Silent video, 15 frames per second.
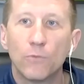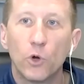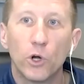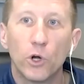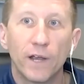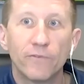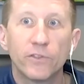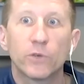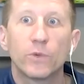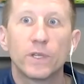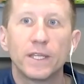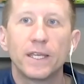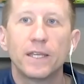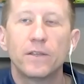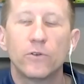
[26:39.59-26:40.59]
or everything we
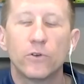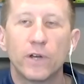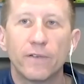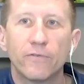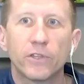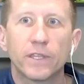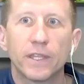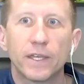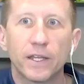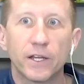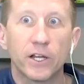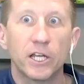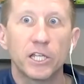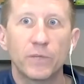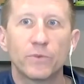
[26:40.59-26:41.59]
need or everything that our
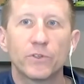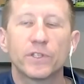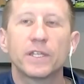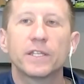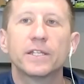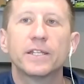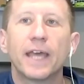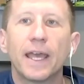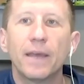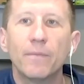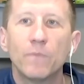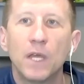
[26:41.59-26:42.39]
customers need today.